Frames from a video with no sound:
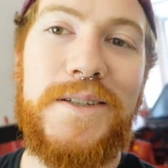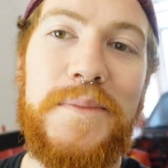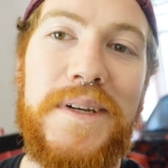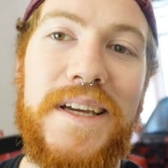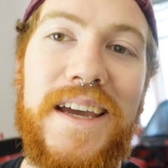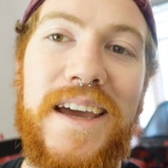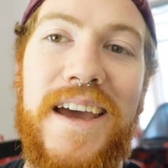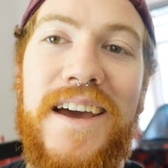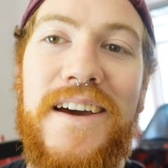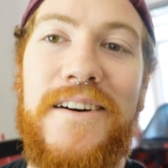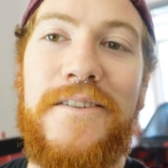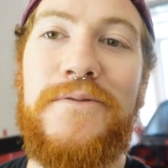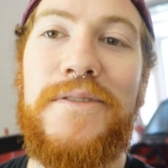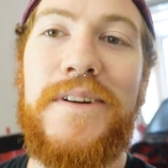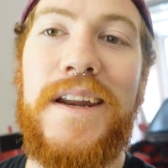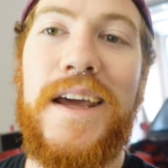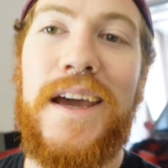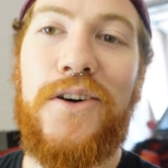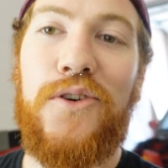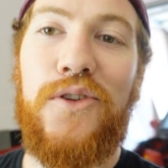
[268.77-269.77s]
me
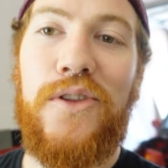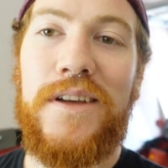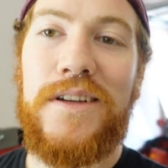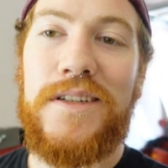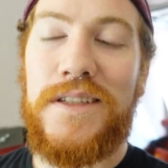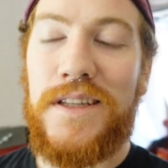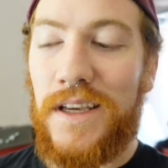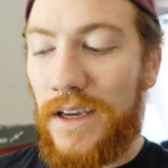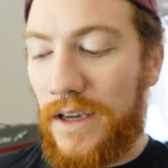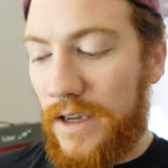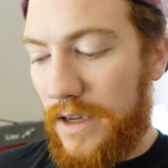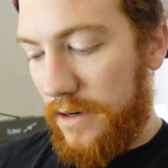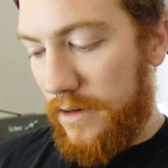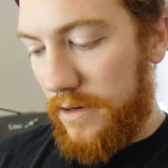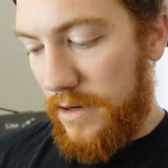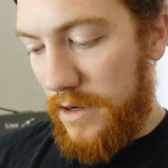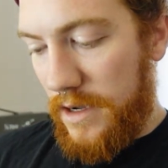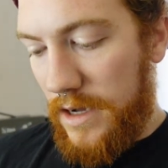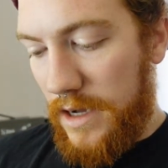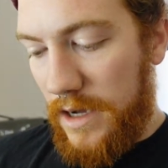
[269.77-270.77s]
finagle this thing in.
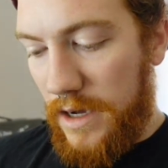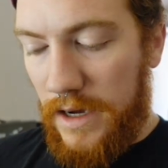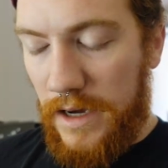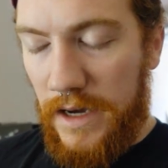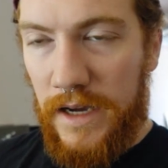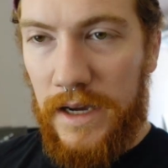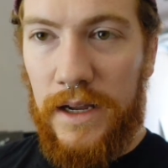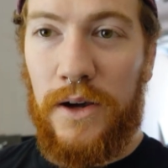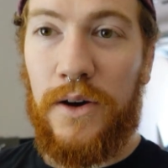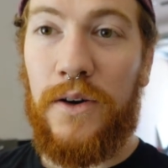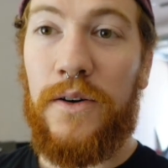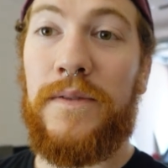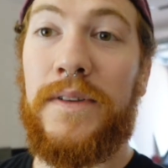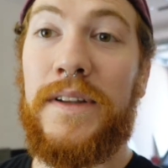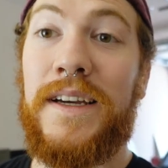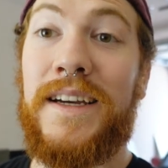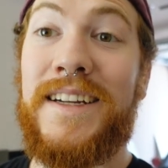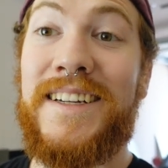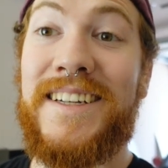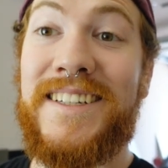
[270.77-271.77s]
And
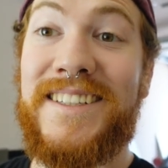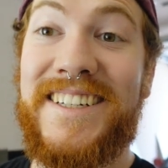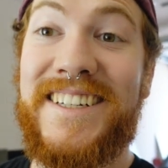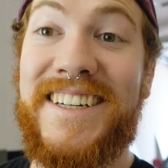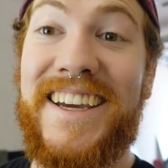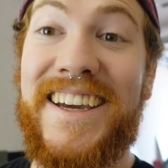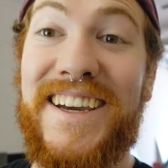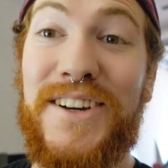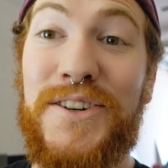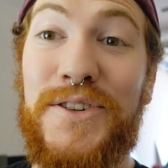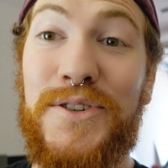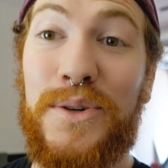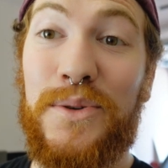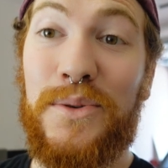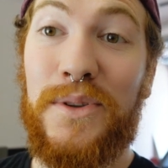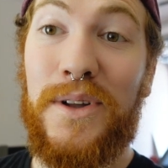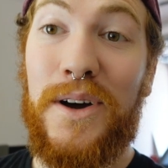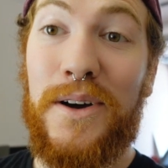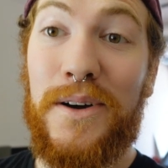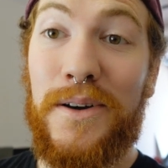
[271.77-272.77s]
hopefully it doesn't take too
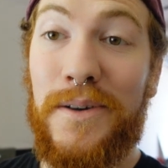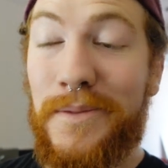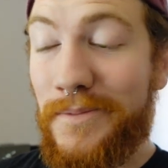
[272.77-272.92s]
long.